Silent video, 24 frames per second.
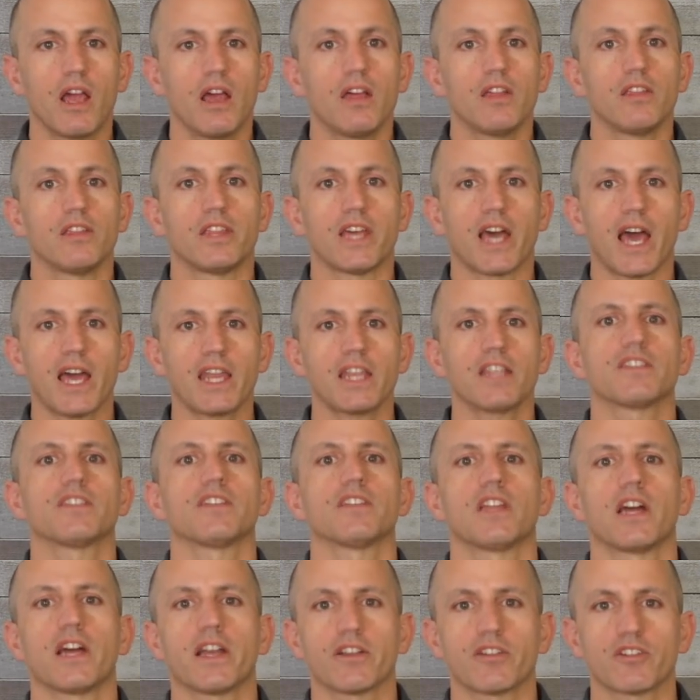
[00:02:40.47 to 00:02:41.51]
That is
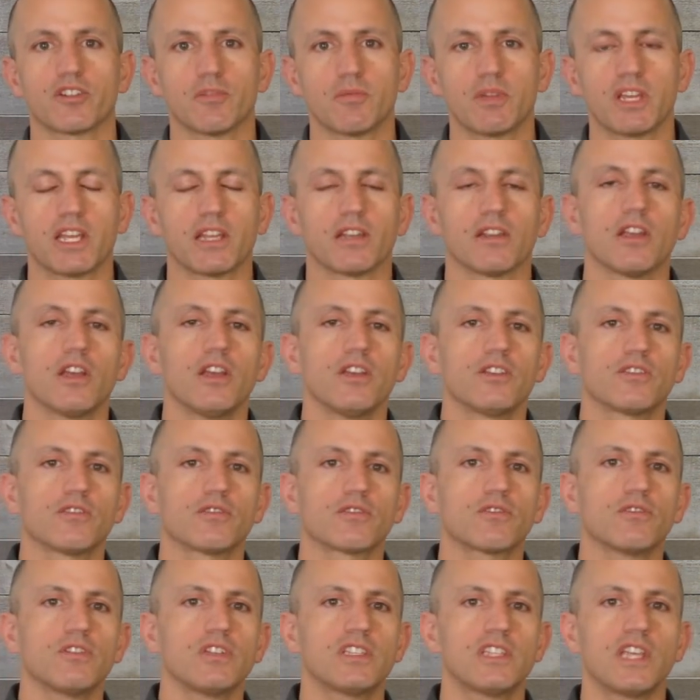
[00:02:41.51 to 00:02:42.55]
in higher demand. So it's
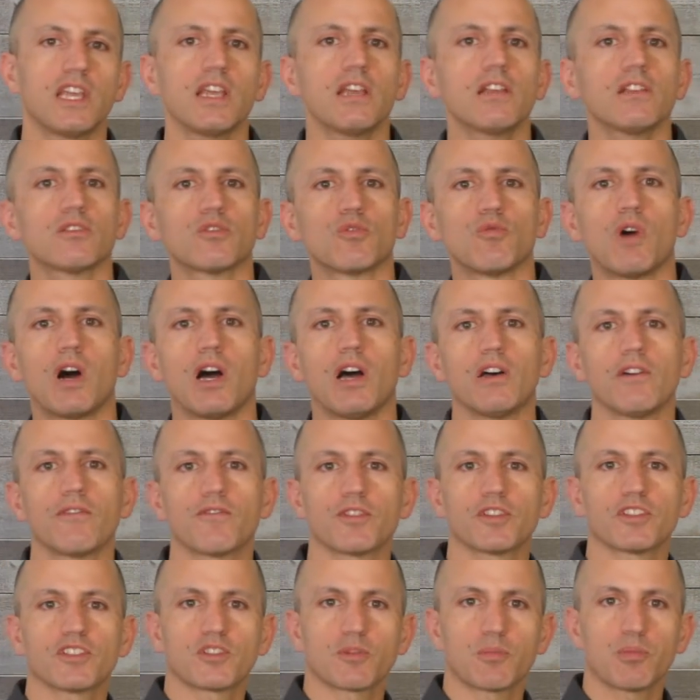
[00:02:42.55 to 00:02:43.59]
going to take a little while
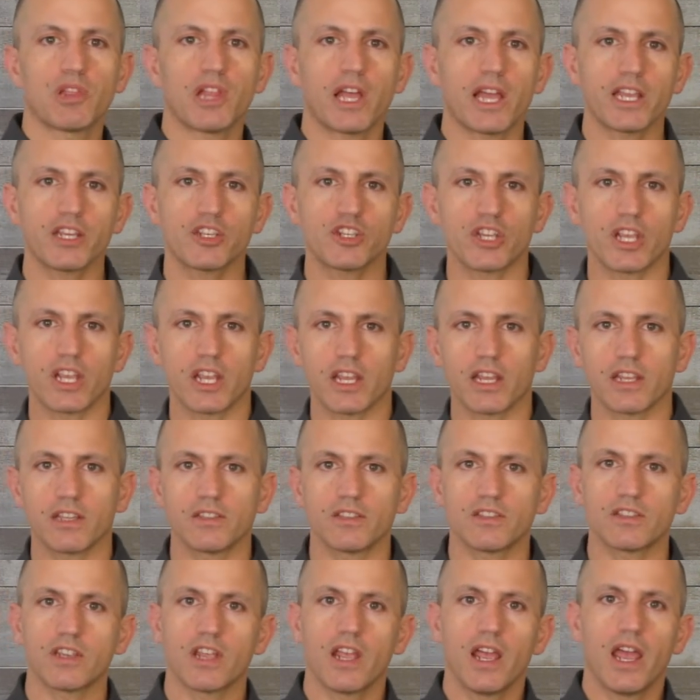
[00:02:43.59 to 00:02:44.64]
for the supply
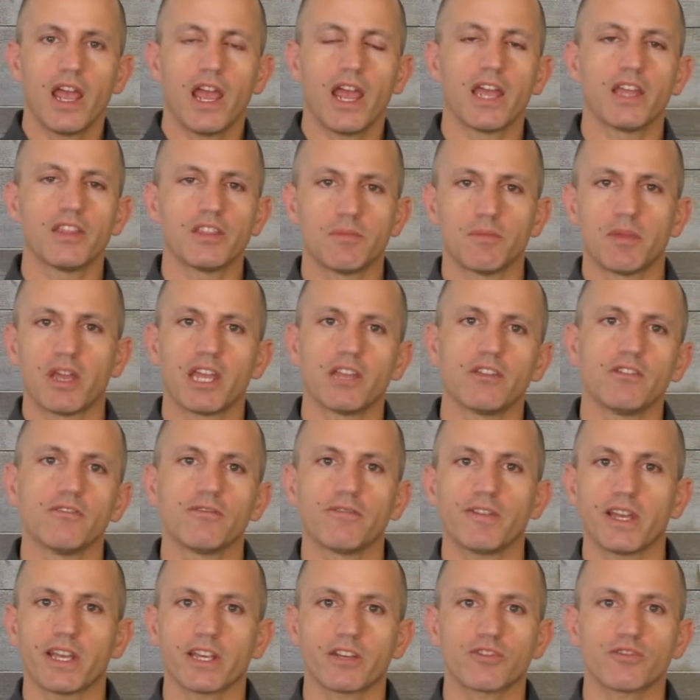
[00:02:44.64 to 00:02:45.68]
chains and the
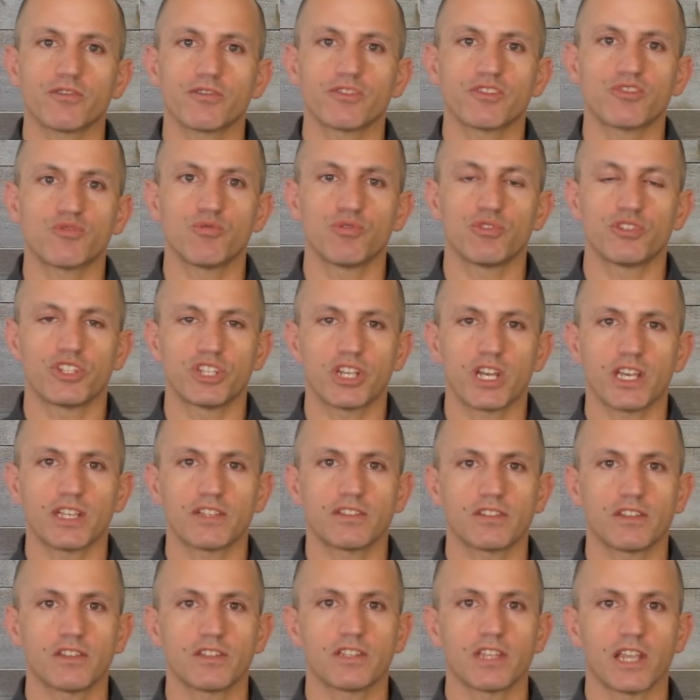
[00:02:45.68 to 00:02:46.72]
manufacturers to
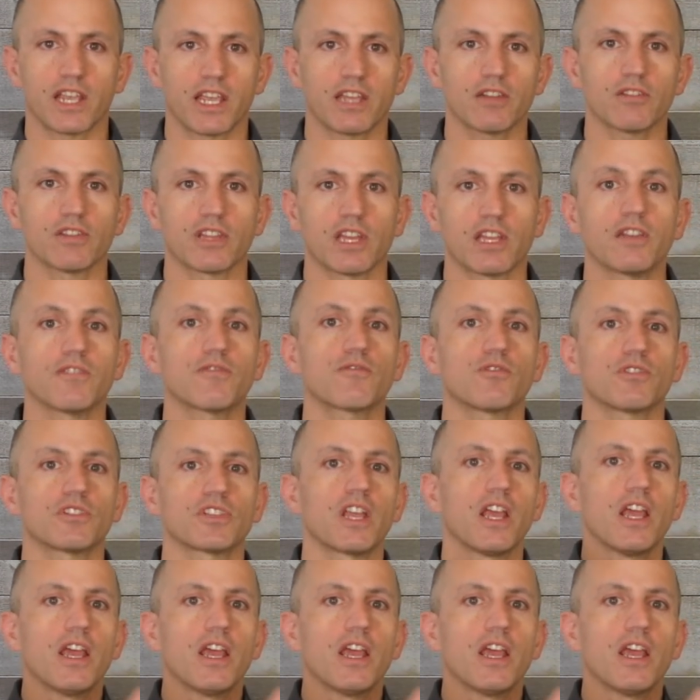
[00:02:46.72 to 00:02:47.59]
adjust to handle that. And of course,